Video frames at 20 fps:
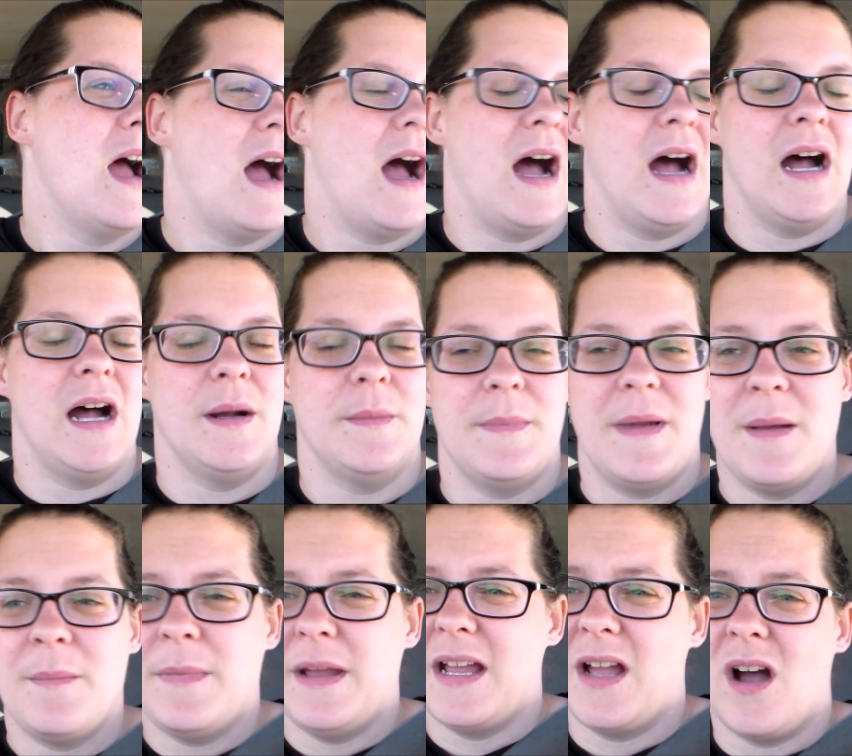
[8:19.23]
Um, I
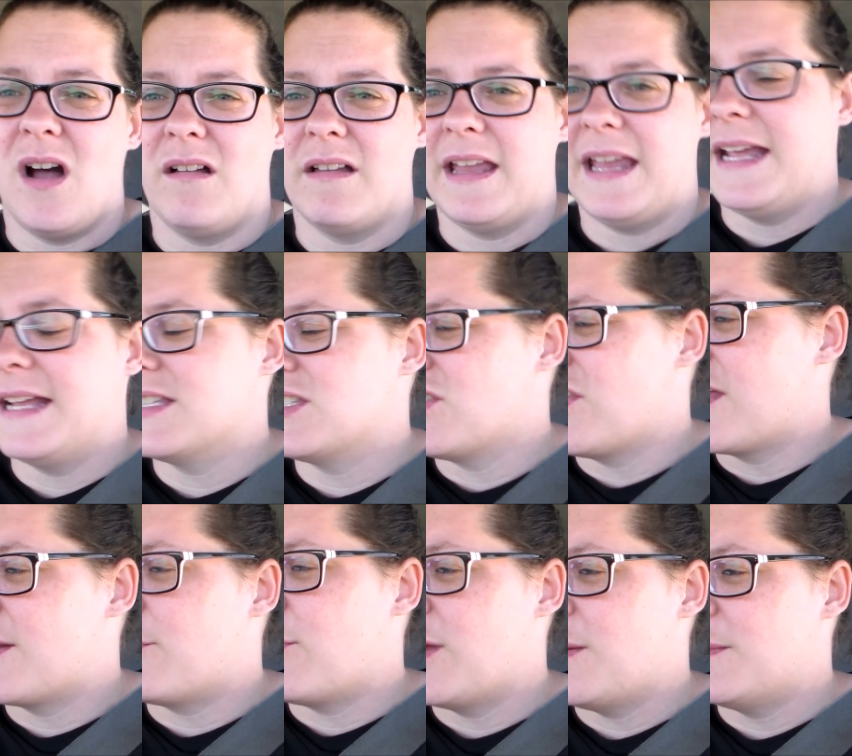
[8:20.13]
might call and cancel that
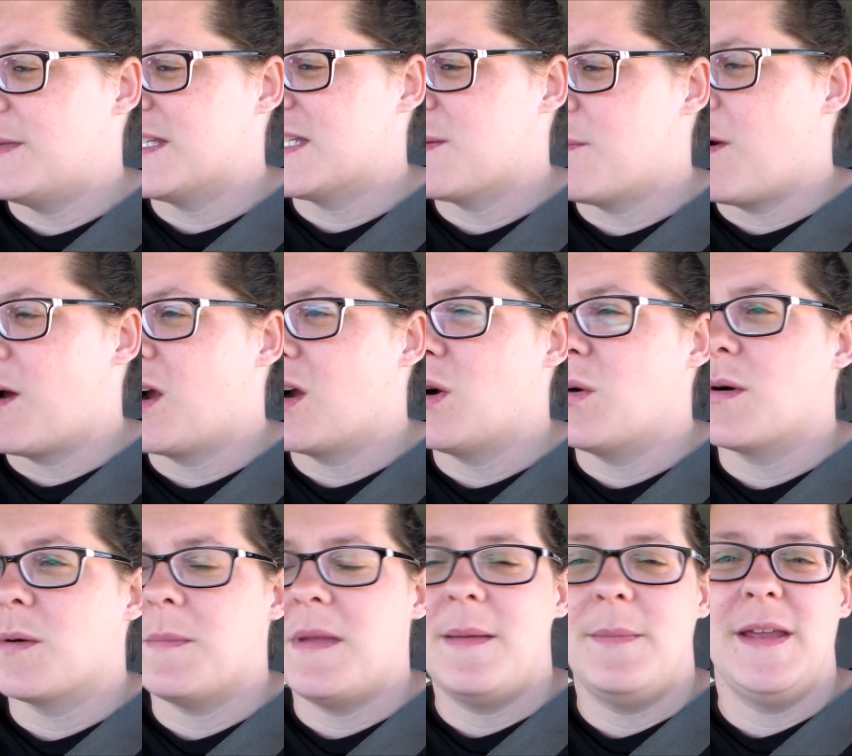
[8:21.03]
appointment tomorrow,
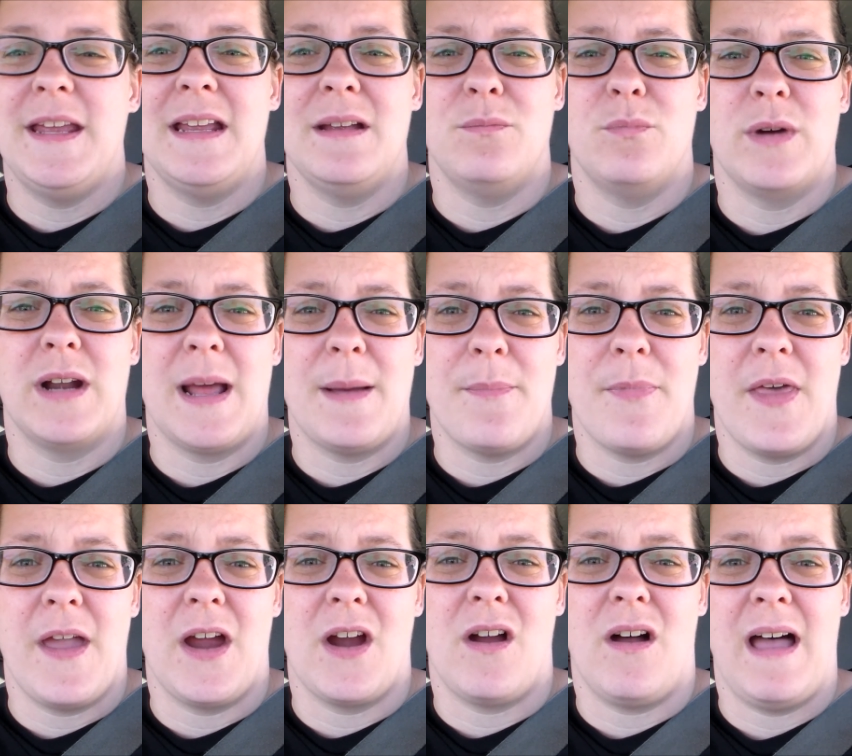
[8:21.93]
or maybe when I'm
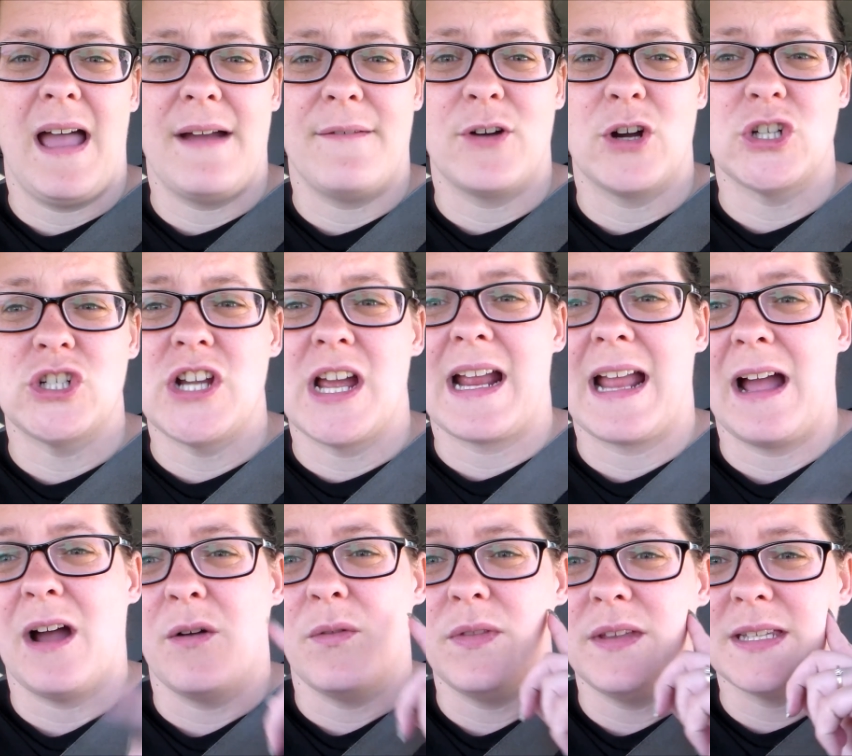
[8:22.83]
there, I'll have her check
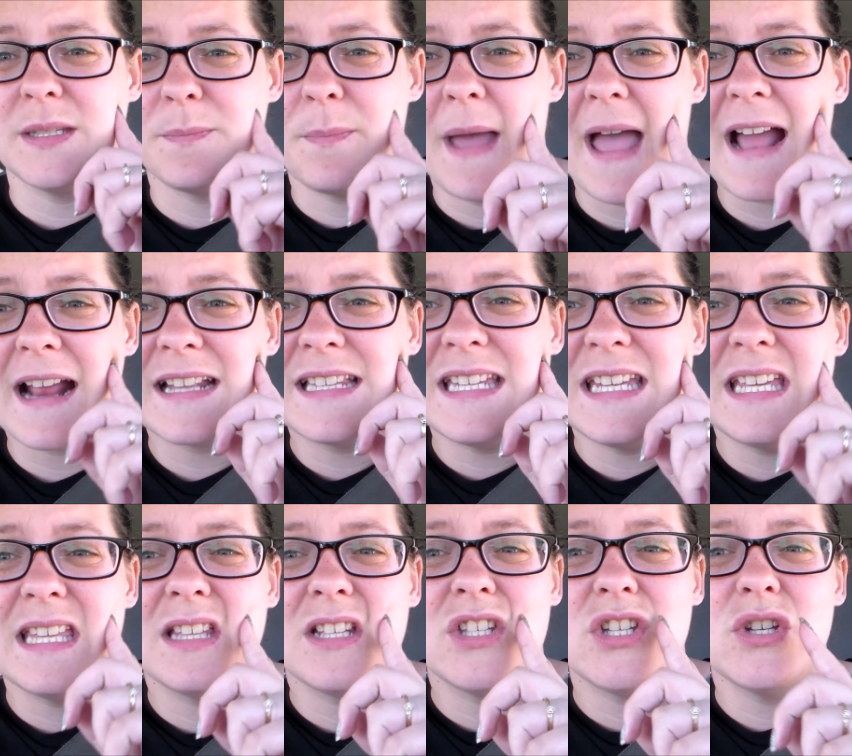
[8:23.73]
out these back
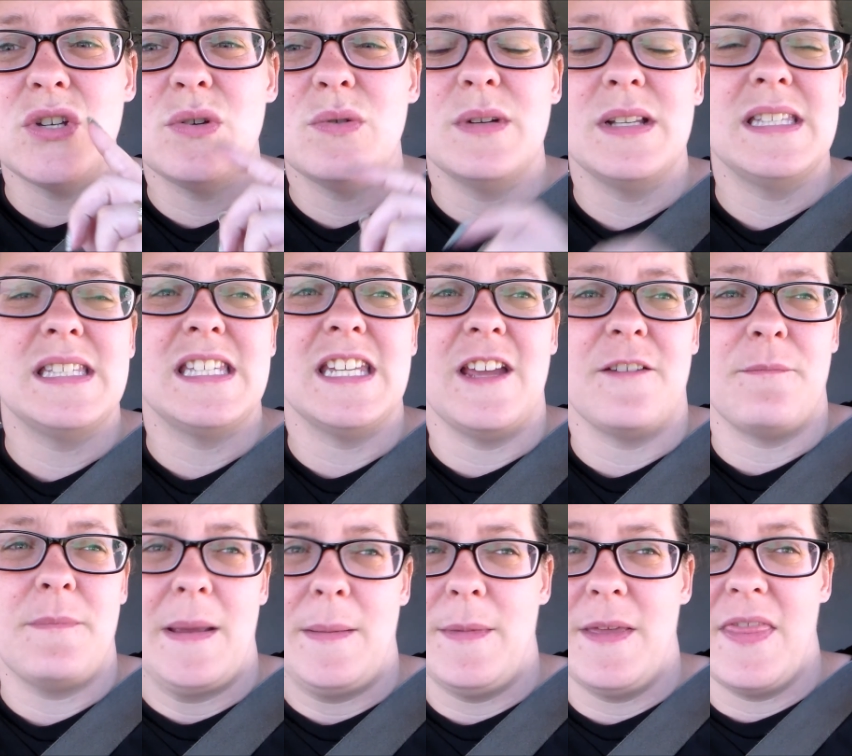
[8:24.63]
teeth too and see if
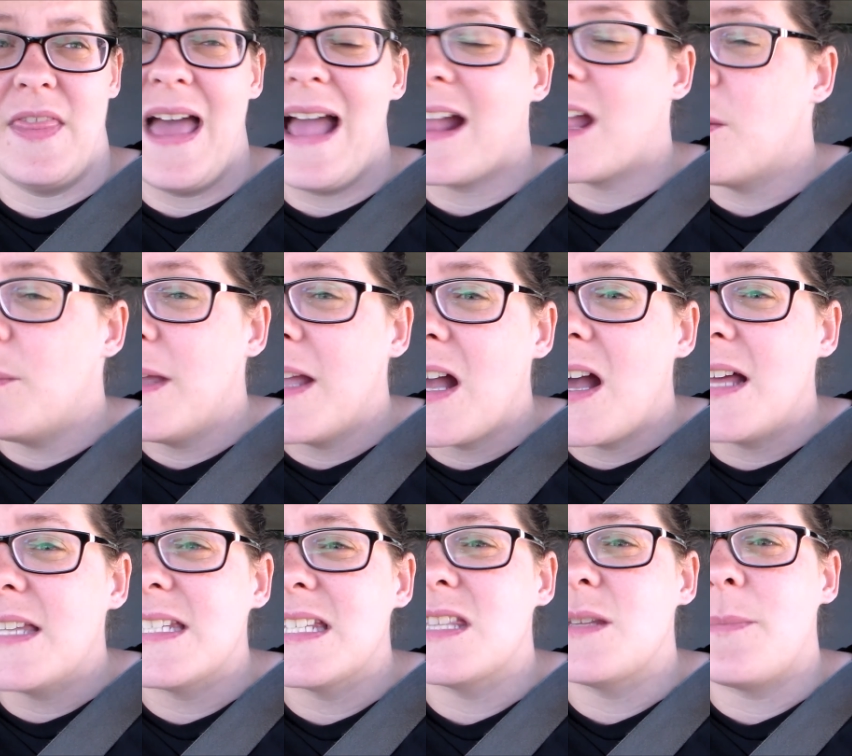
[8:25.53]
maybe that could be
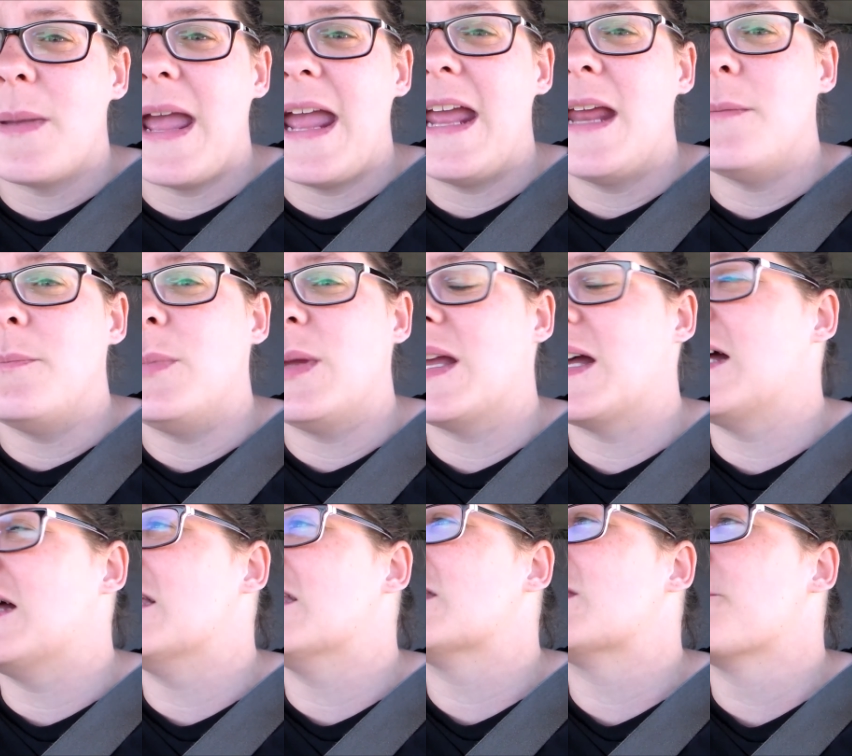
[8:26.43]
causing the pain
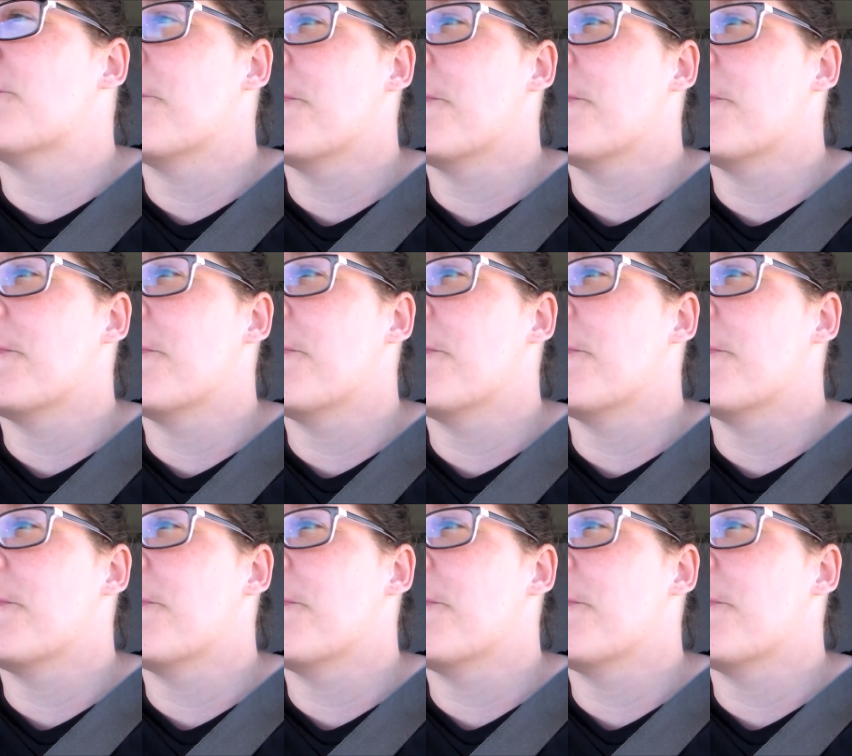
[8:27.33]
because,